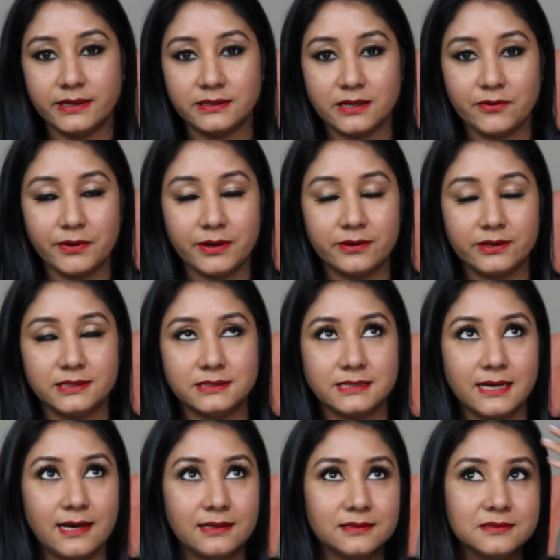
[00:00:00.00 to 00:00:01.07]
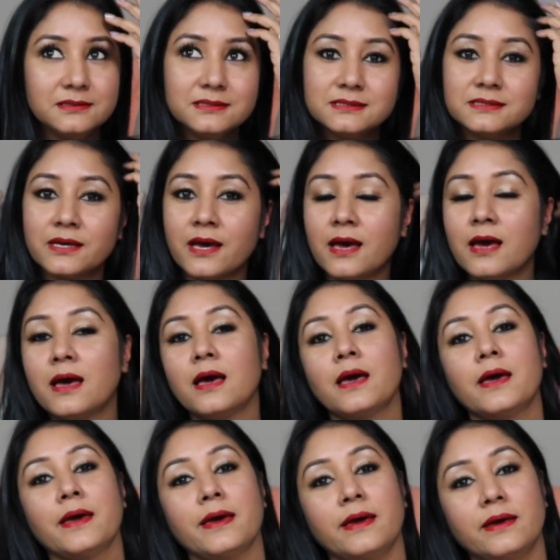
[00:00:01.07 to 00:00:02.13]
right now here in Dallas,
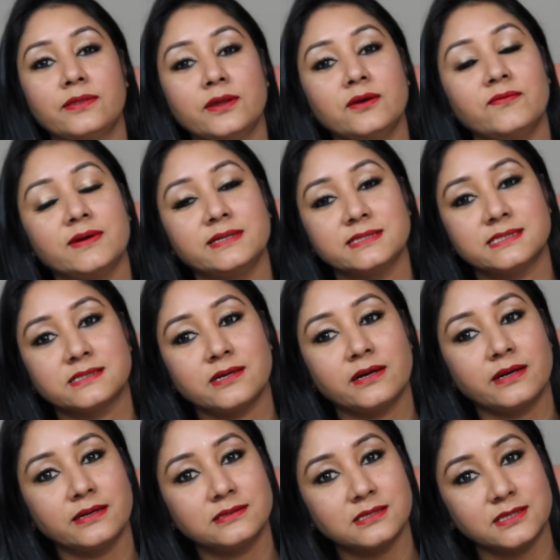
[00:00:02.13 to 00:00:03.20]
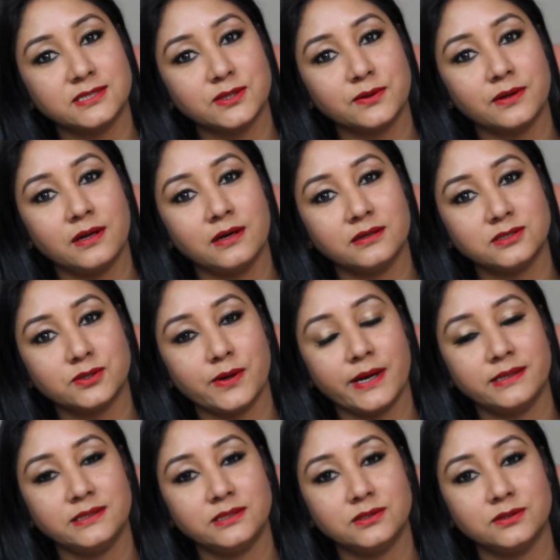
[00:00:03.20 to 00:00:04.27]
and the event starts at 6 o'clock, so
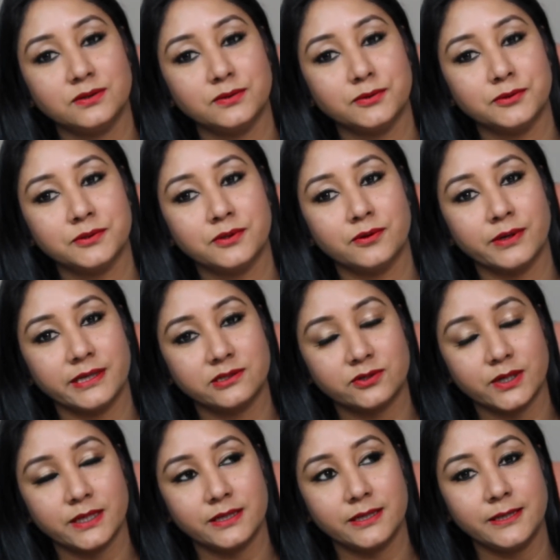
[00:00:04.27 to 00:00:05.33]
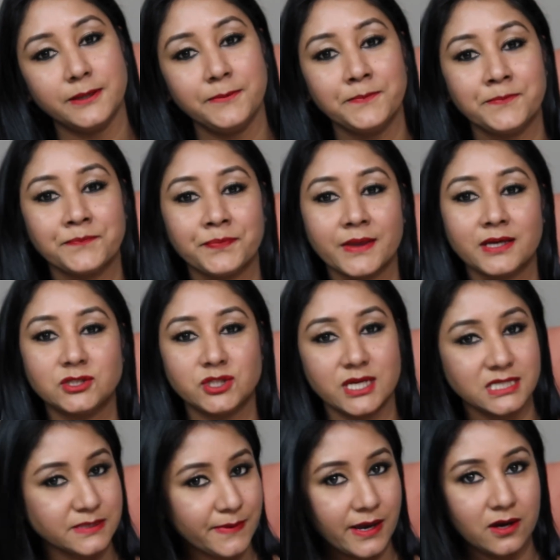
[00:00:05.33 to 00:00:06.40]
I need to go get ready,
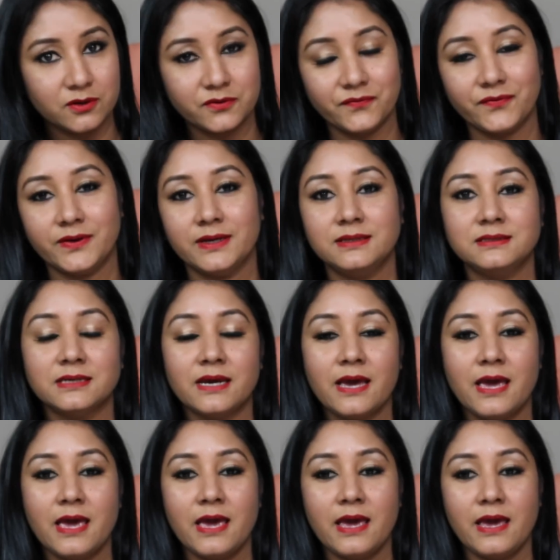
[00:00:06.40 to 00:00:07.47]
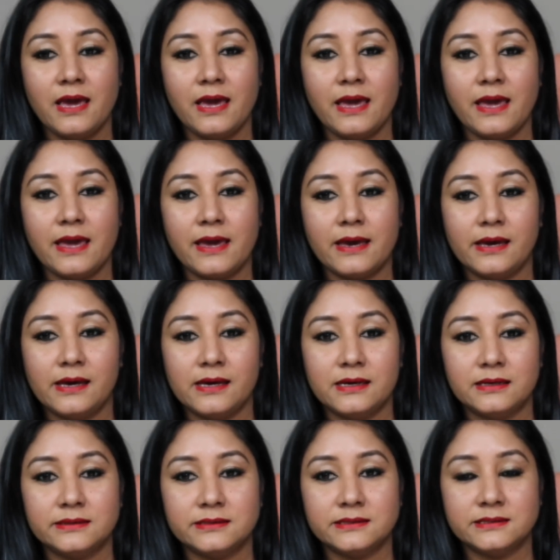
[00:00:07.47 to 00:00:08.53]
change my outfit,
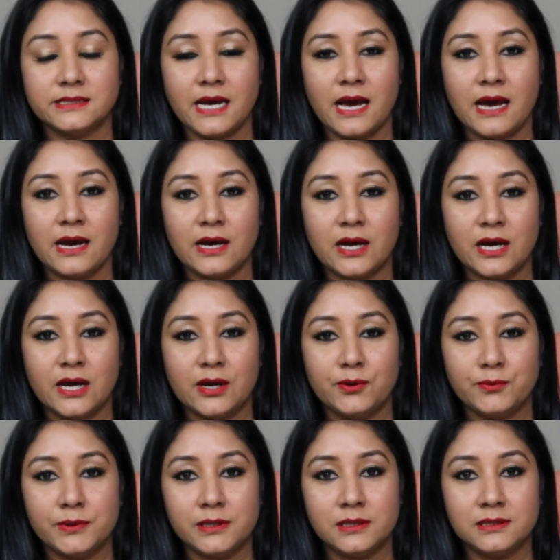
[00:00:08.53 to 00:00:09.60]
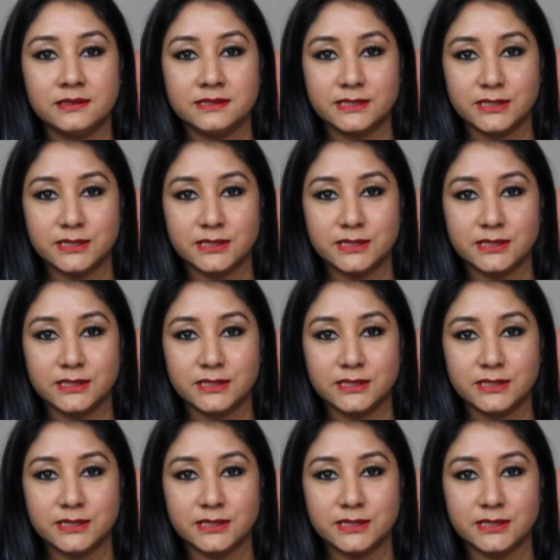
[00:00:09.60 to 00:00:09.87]
and I will